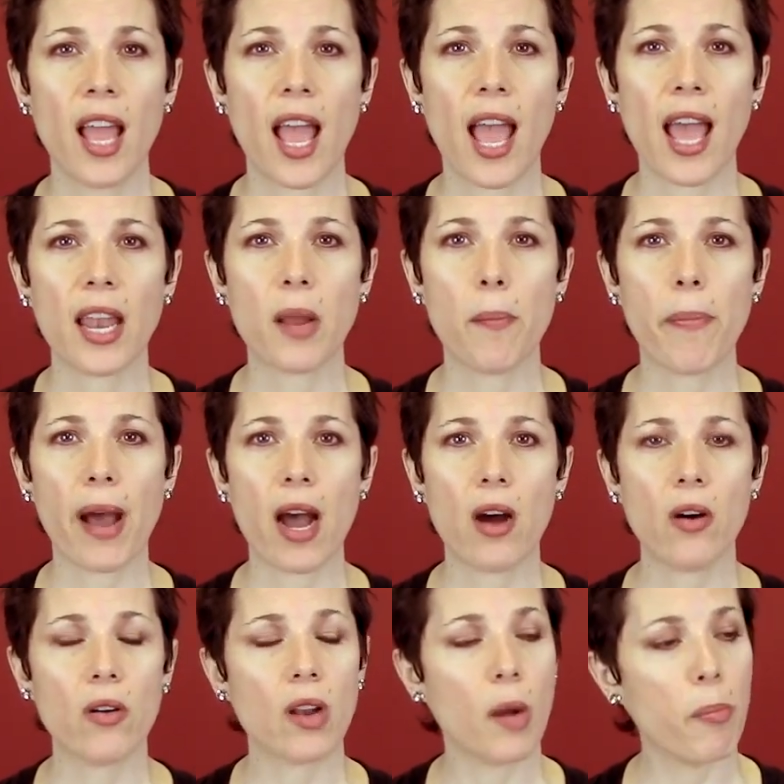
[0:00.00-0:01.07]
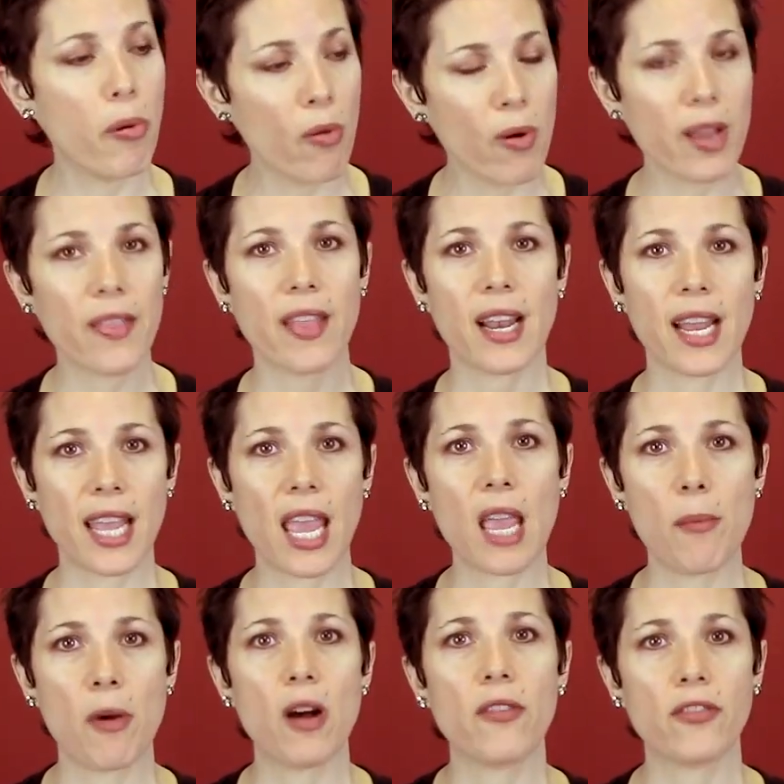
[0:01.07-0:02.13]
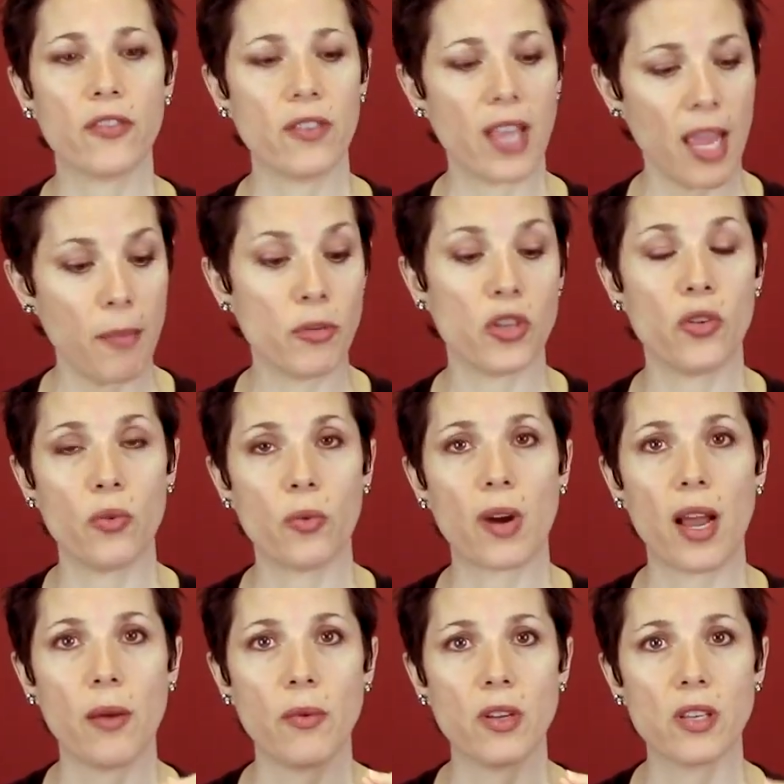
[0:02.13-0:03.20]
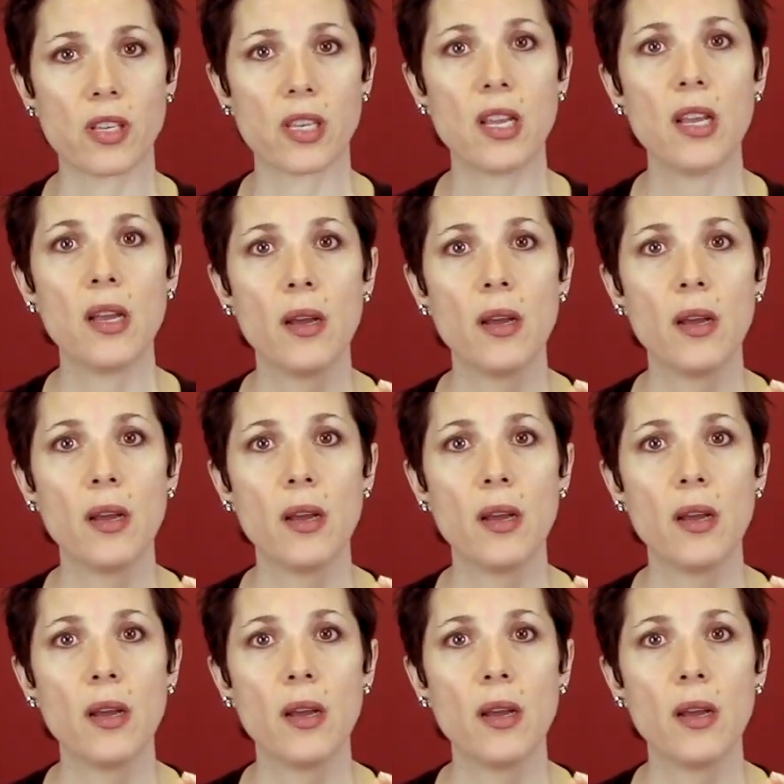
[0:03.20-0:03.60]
and about a point that I came off, came to where I was